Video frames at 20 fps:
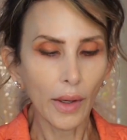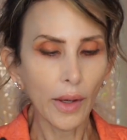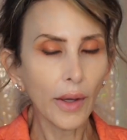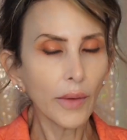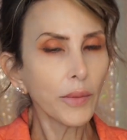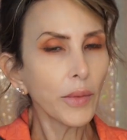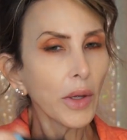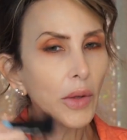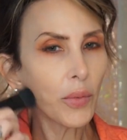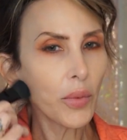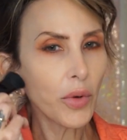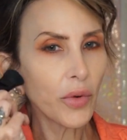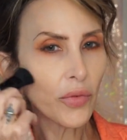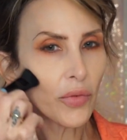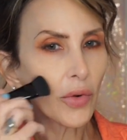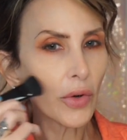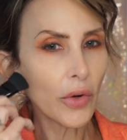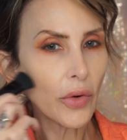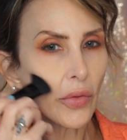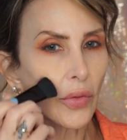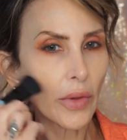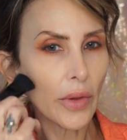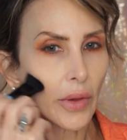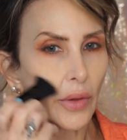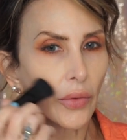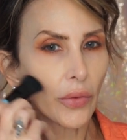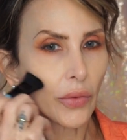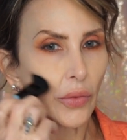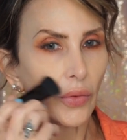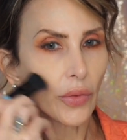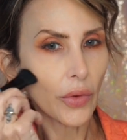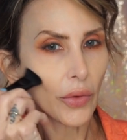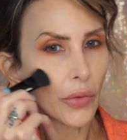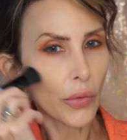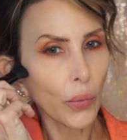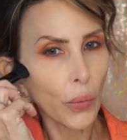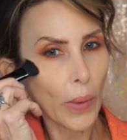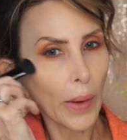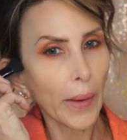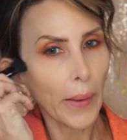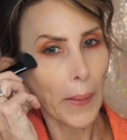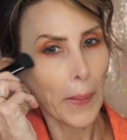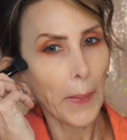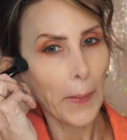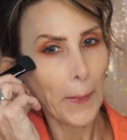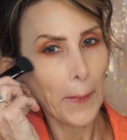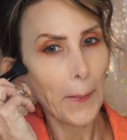I may prefer this way.